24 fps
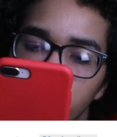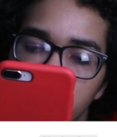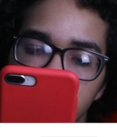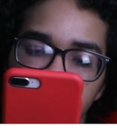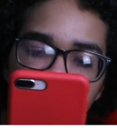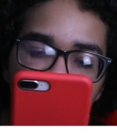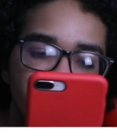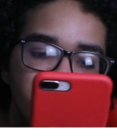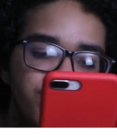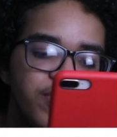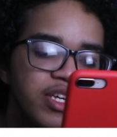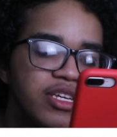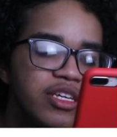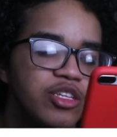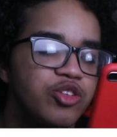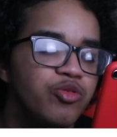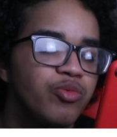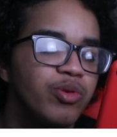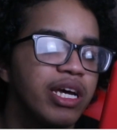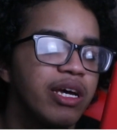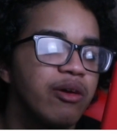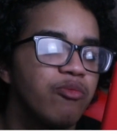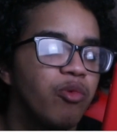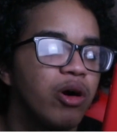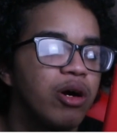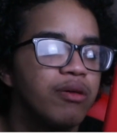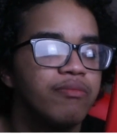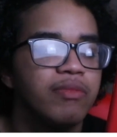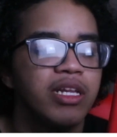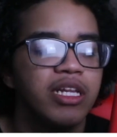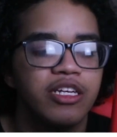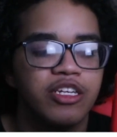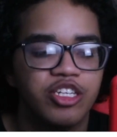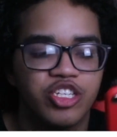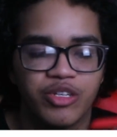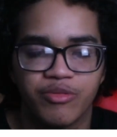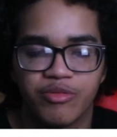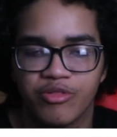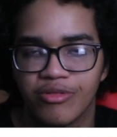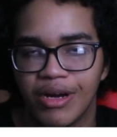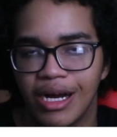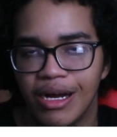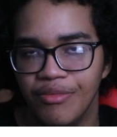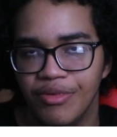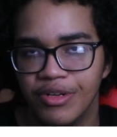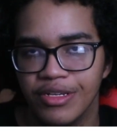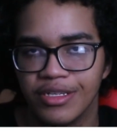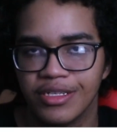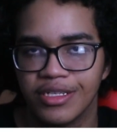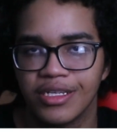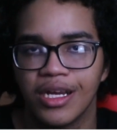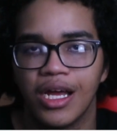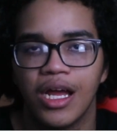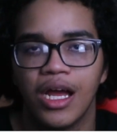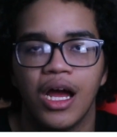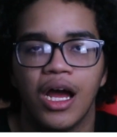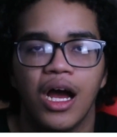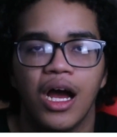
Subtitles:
When do you think you will hit 1 million subscribers?